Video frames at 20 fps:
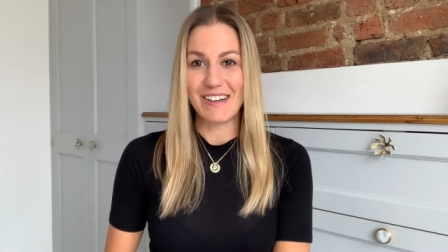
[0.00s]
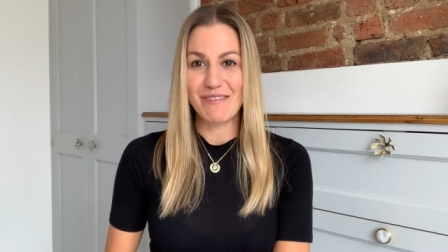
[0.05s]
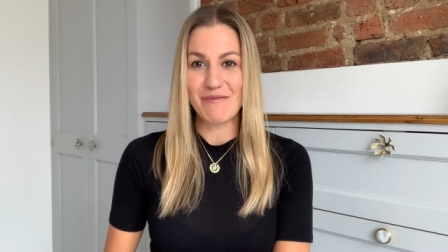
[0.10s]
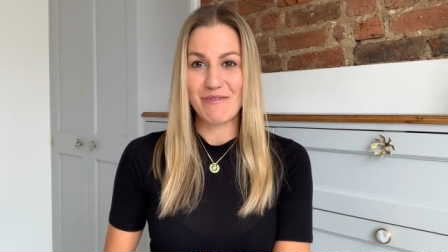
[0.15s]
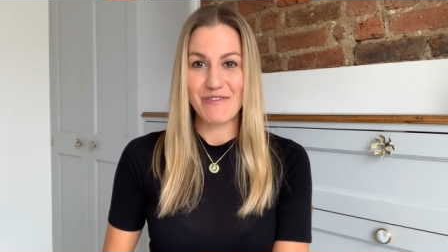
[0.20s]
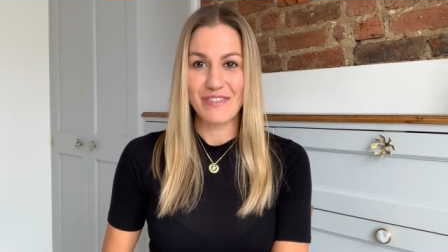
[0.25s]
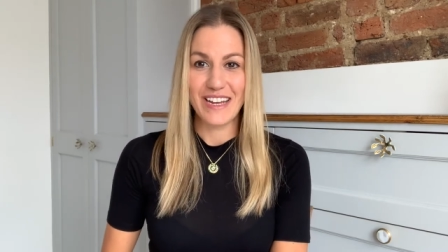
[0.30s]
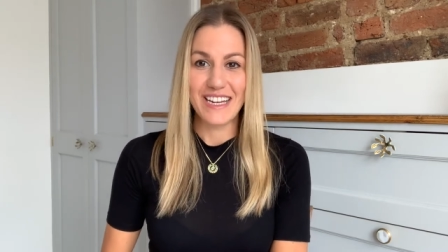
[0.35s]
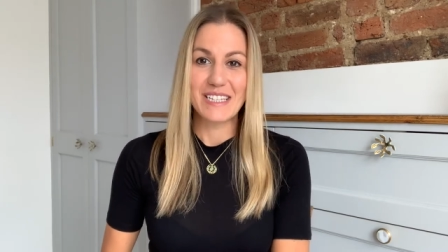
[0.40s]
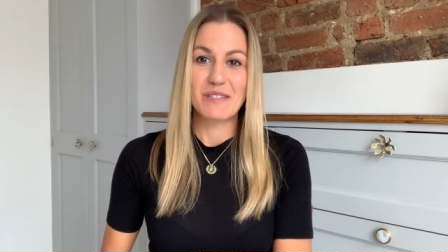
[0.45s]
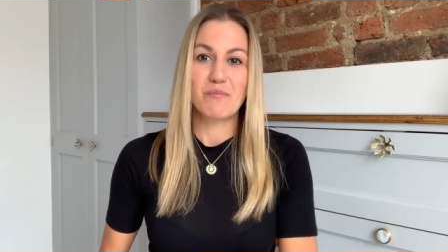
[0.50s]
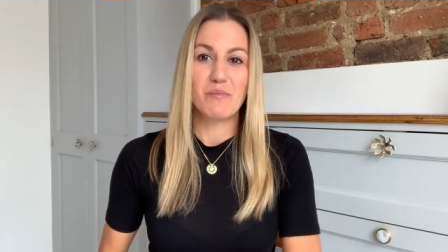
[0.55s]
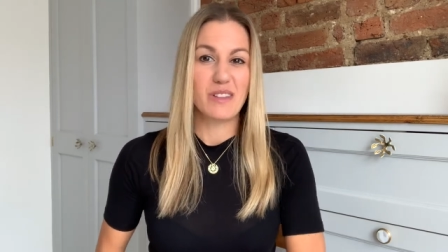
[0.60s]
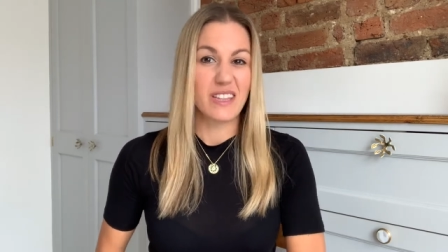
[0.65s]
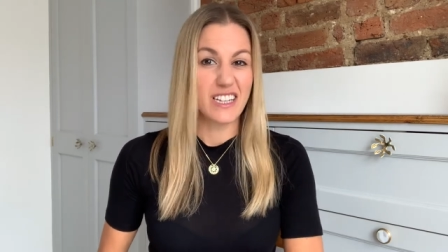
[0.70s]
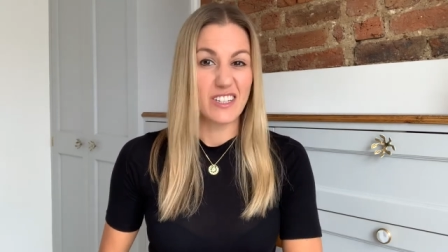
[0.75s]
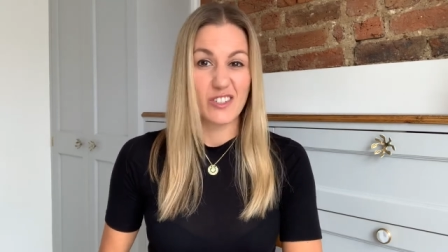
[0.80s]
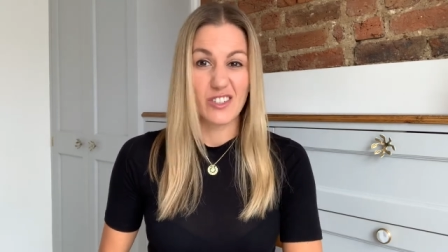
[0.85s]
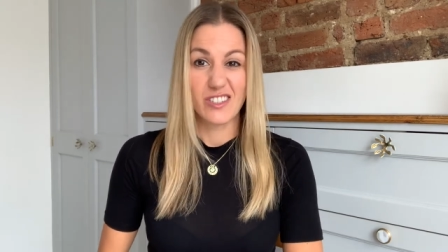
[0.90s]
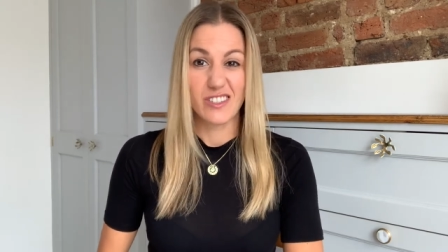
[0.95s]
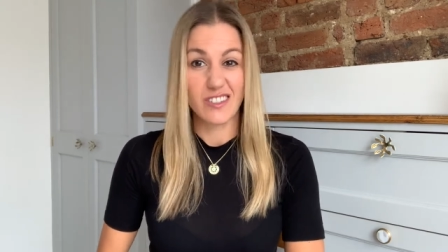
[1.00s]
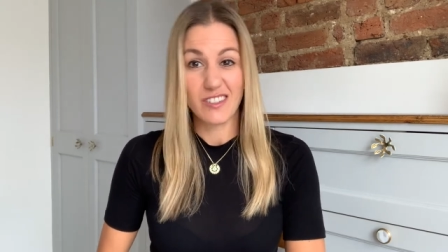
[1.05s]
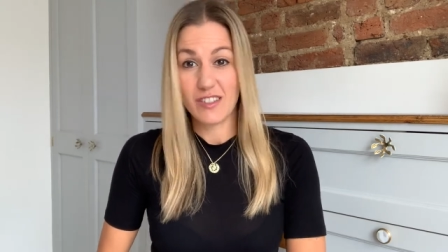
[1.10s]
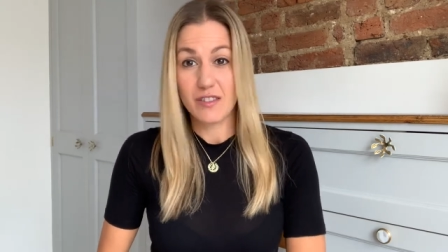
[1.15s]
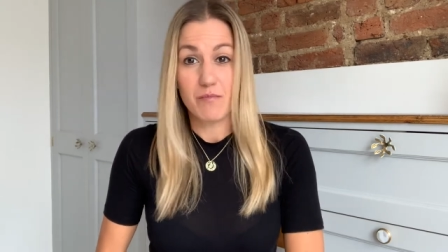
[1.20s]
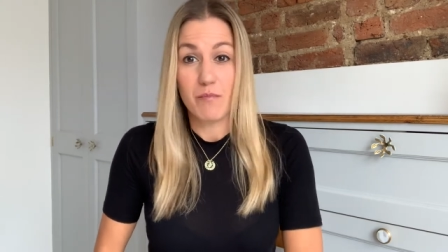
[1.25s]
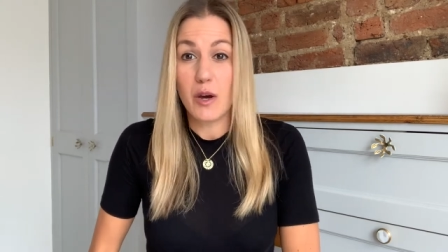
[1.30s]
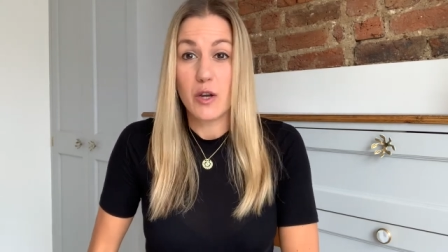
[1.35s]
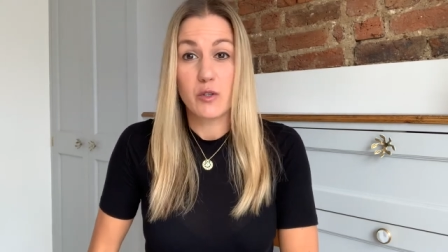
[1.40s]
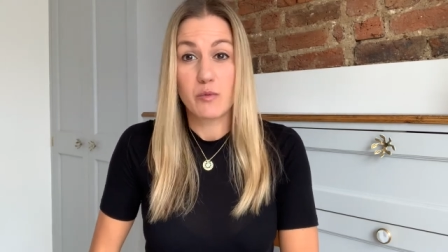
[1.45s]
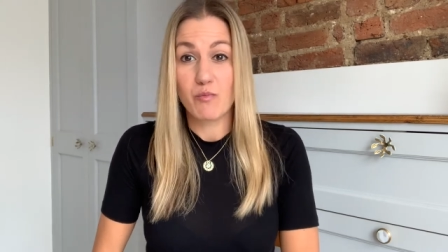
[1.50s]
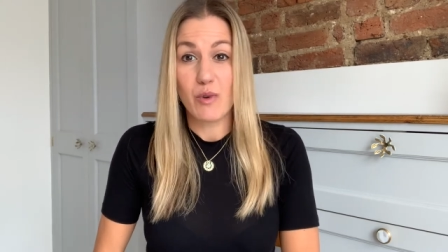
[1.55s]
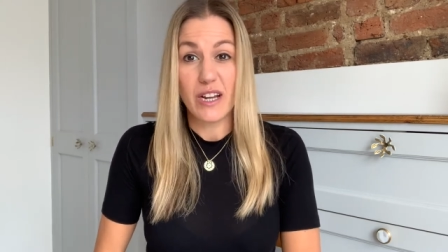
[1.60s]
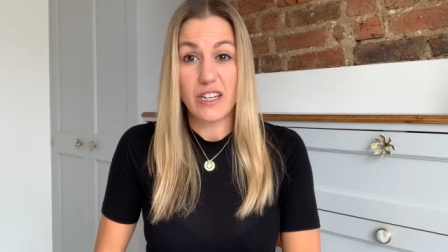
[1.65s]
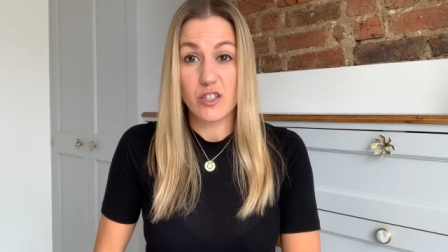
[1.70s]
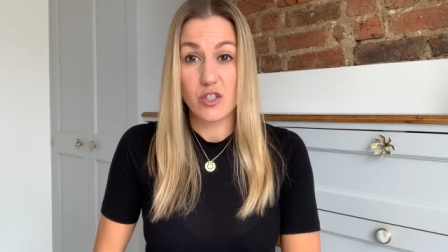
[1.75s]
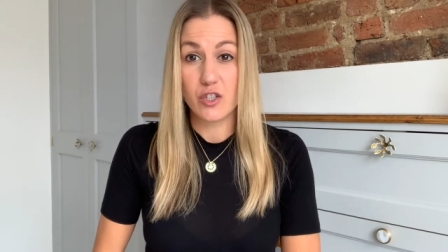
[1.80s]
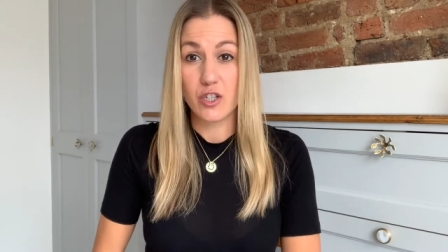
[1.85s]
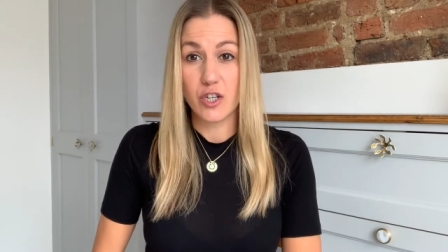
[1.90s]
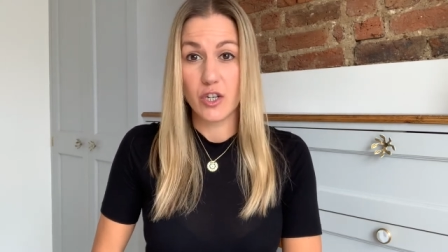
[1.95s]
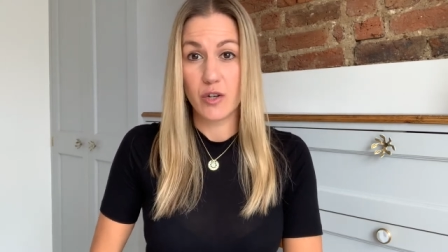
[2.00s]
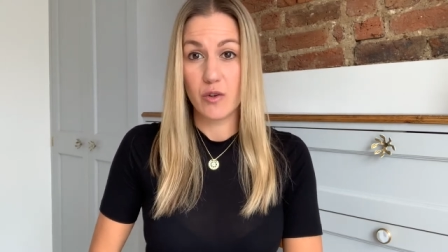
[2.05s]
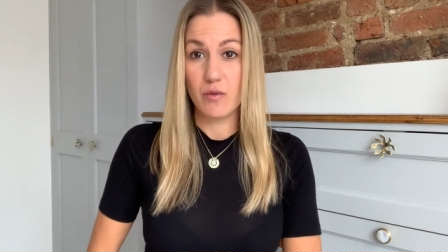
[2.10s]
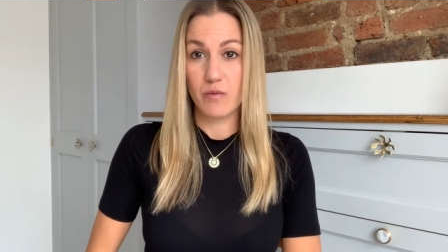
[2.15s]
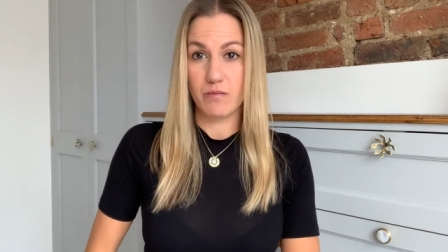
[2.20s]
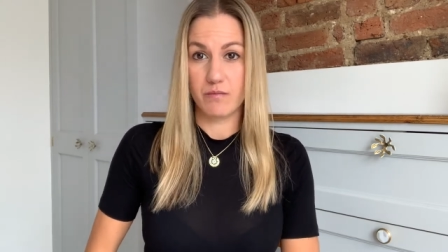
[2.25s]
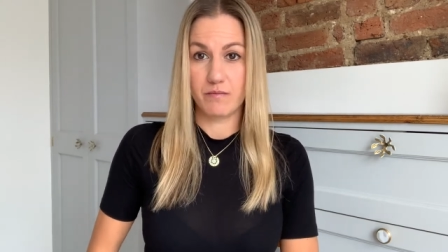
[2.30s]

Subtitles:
feet, but they just, most brands do.